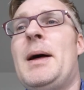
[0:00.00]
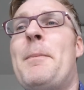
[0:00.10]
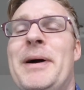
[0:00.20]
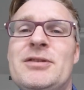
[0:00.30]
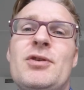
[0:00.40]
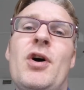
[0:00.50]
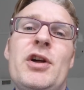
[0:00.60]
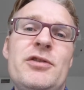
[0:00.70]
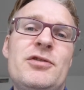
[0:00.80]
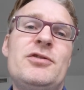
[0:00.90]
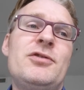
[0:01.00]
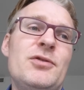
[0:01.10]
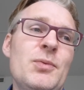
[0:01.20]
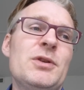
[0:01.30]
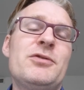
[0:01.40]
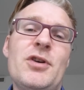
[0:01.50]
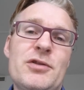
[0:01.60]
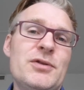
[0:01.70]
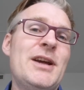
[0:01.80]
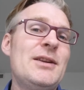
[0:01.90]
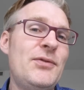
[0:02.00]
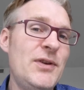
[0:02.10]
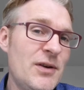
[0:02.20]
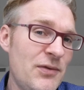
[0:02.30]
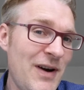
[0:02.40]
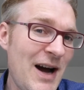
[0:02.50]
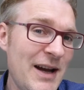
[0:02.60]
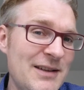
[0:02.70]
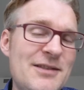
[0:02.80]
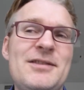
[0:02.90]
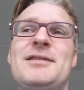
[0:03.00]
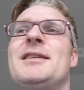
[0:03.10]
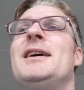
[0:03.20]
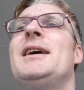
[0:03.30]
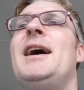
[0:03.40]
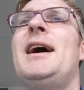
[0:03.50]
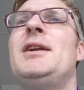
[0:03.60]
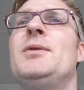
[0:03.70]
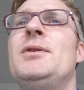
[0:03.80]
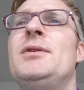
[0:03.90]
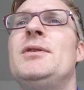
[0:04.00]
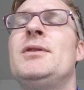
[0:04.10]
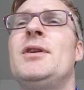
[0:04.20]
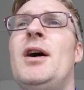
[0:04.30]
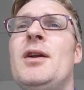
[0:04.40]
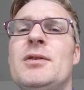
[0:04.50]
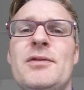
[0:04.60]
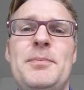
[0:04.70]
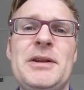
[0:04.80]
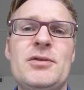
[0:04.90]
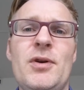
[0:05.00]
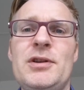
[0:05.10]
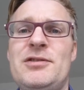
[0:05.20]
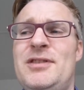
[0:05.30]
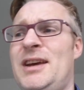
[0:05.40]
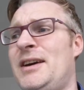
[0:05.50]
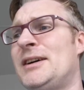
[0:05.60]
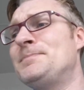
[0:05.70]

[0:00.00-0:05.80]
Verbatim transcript: Bitcoiners will start to get fear of heights. And a lot of Bitcoiners, they...